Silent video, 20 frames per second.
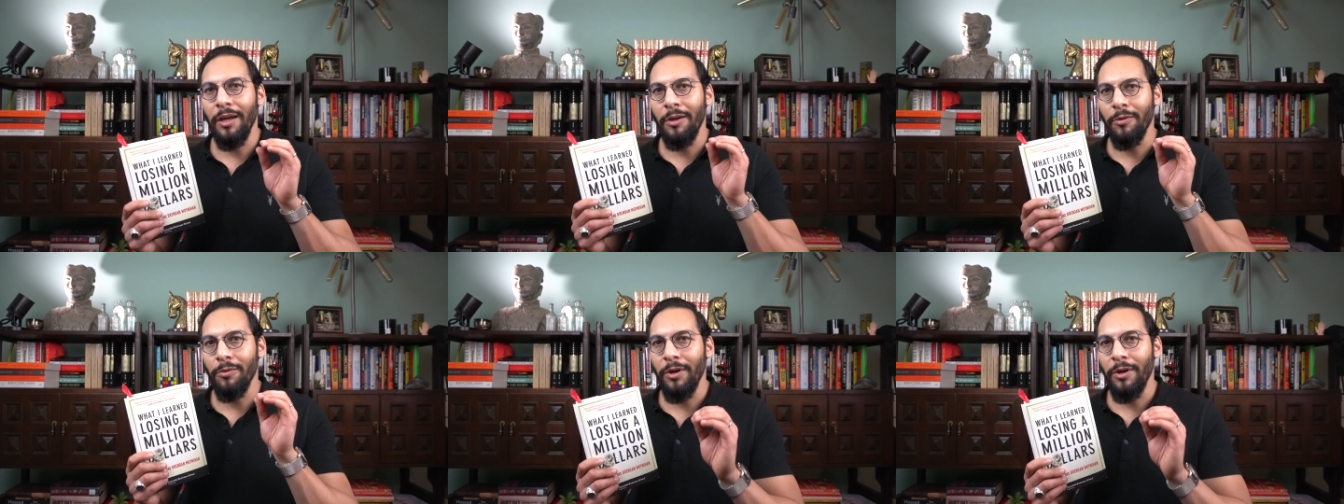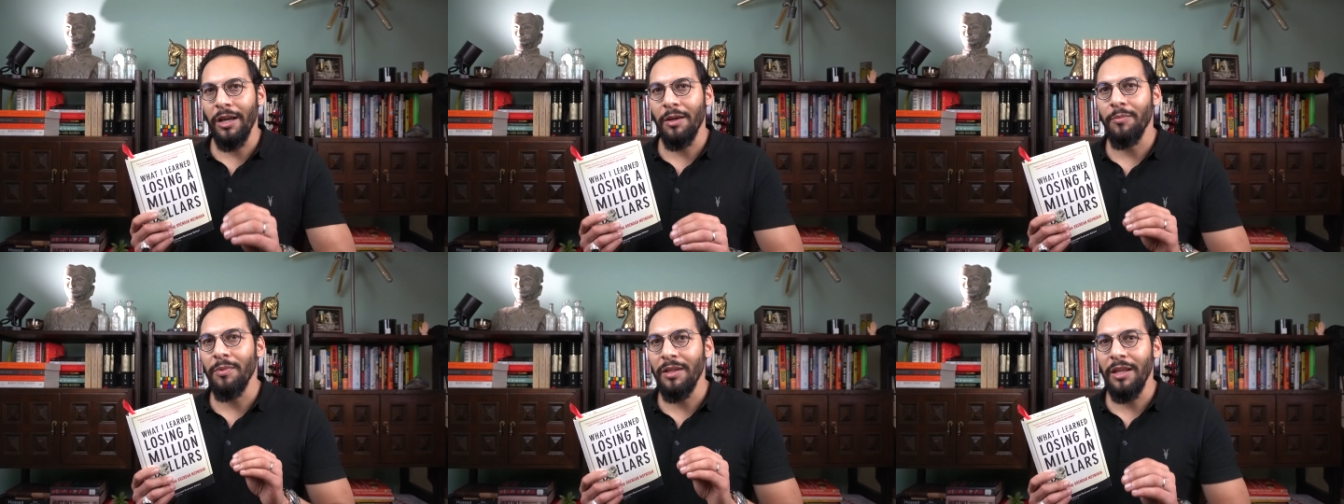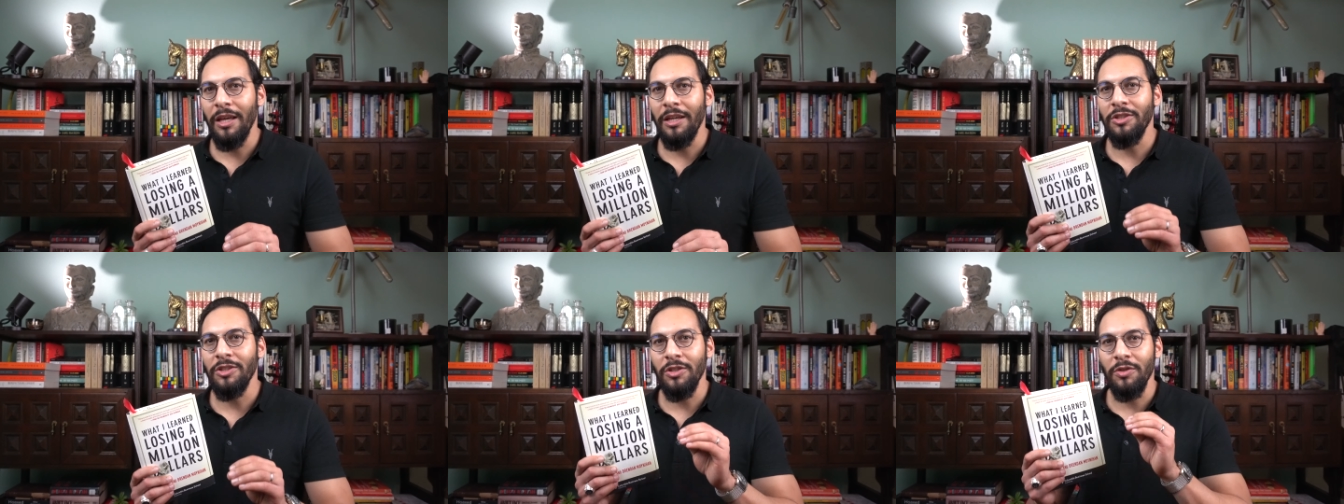a
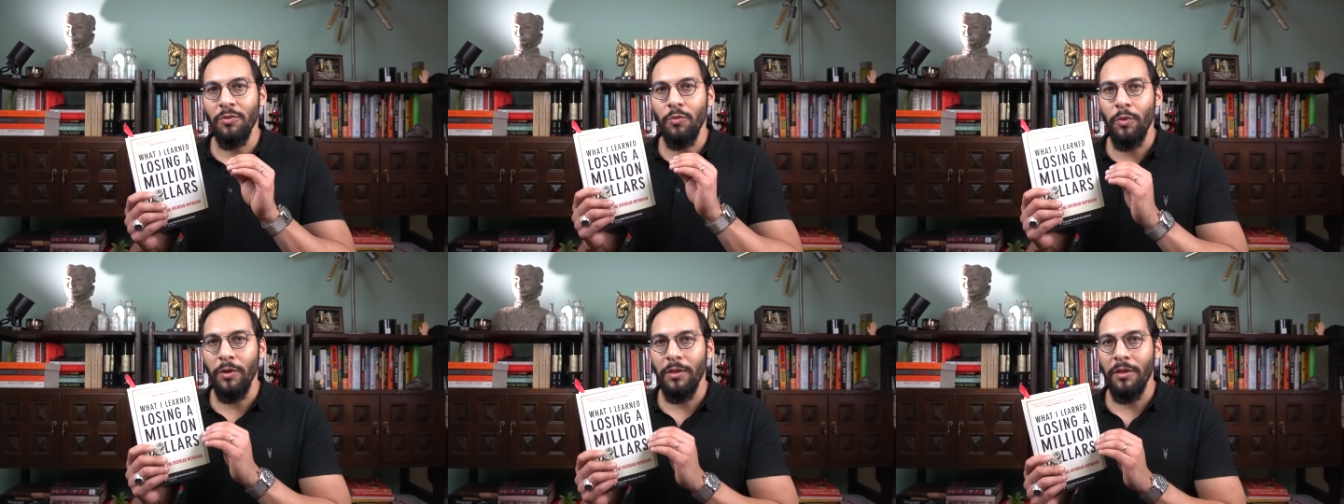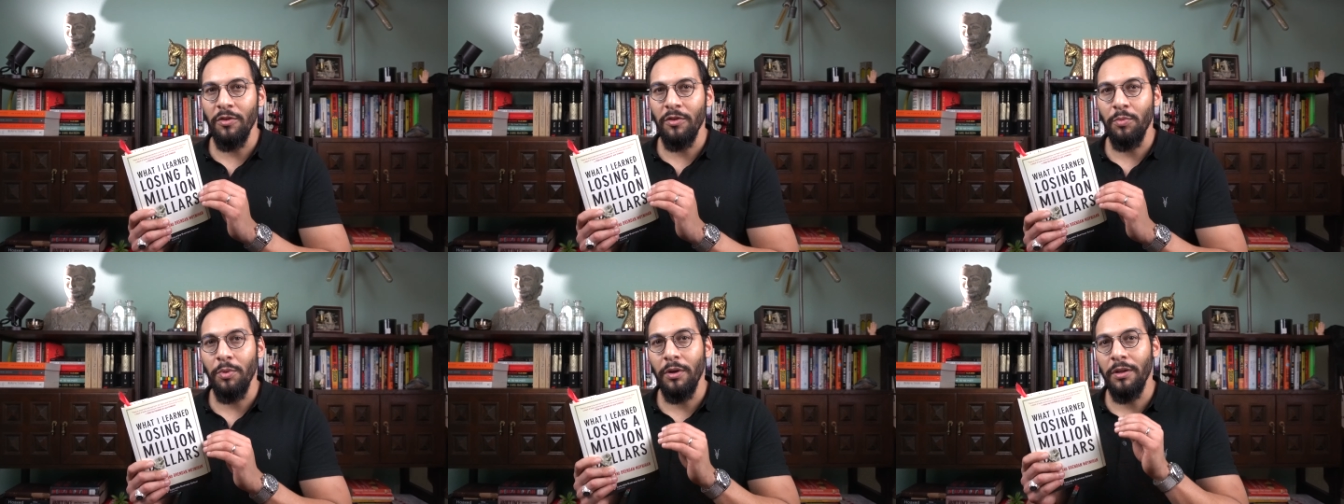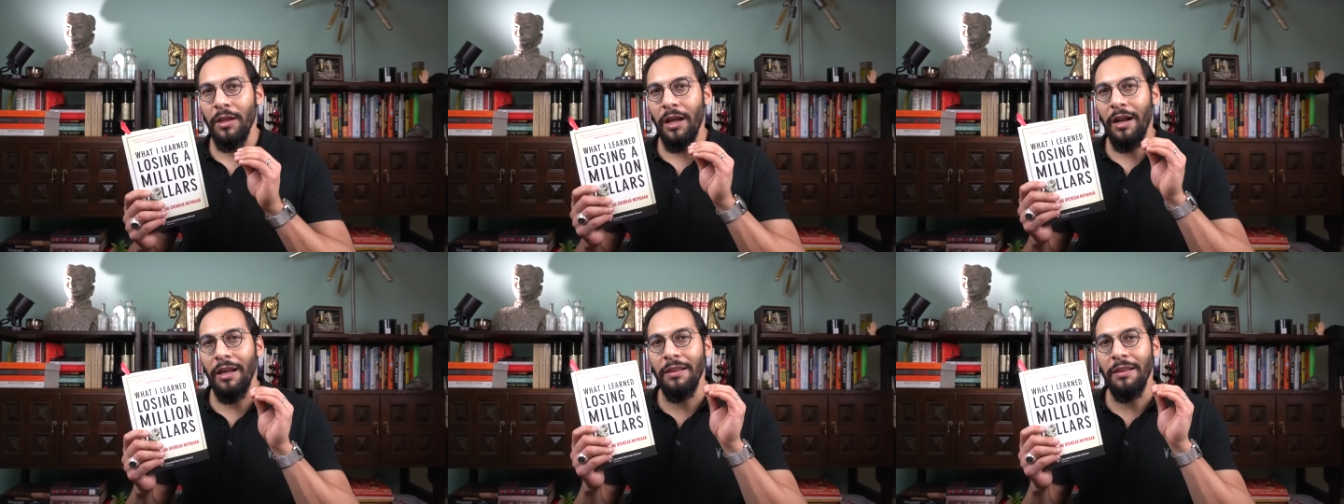recommendation with this book
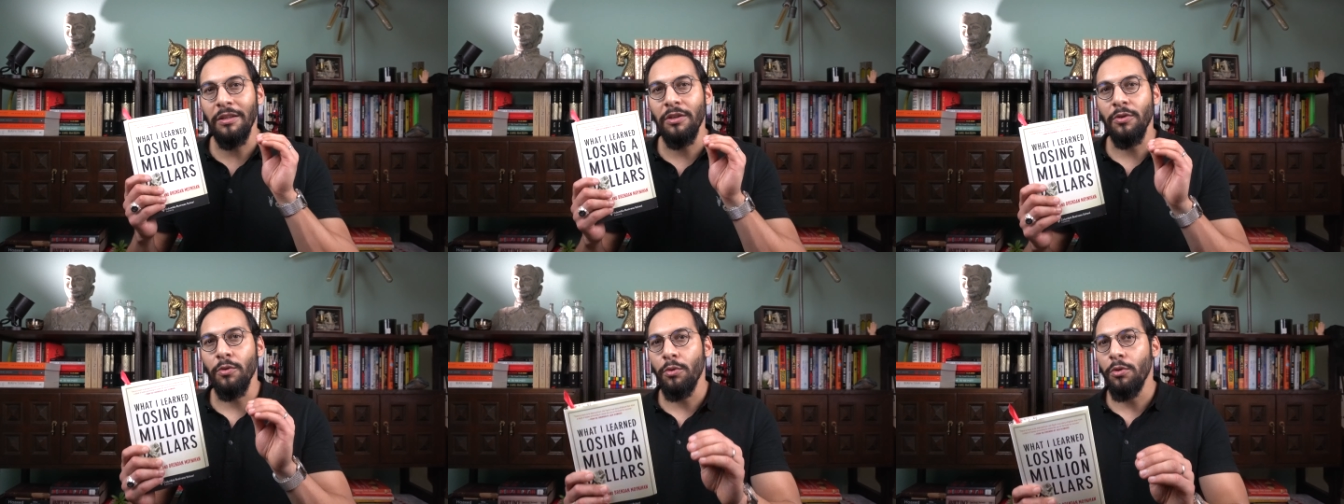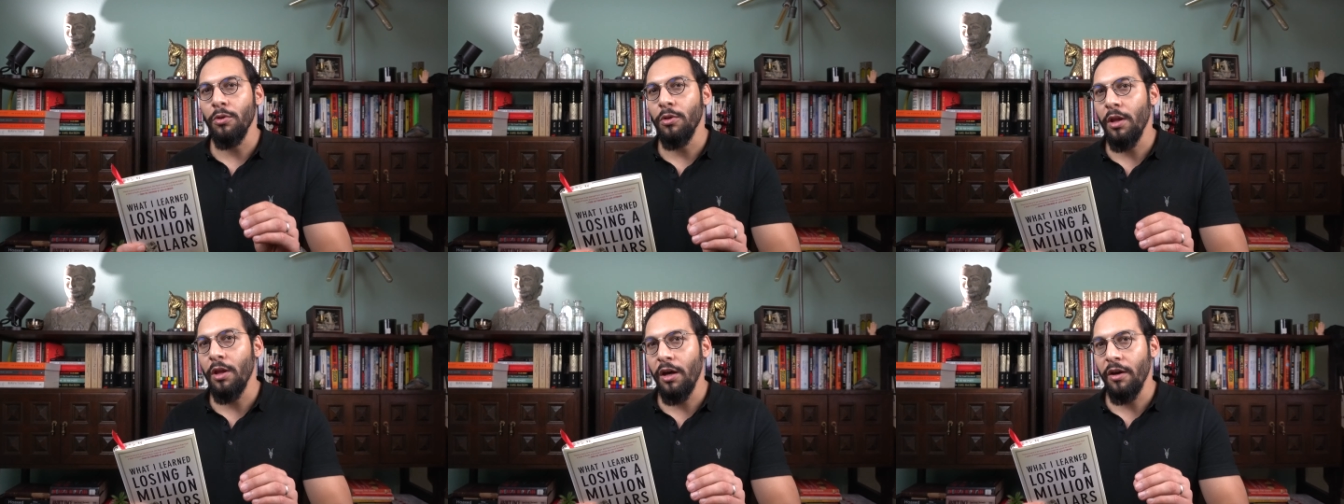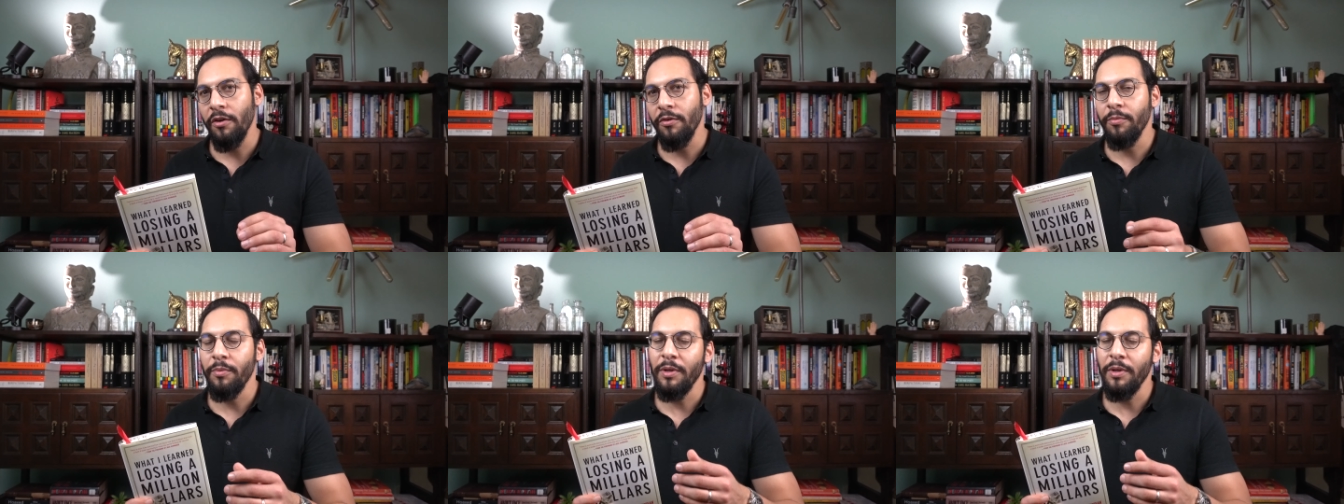that I think you'll love,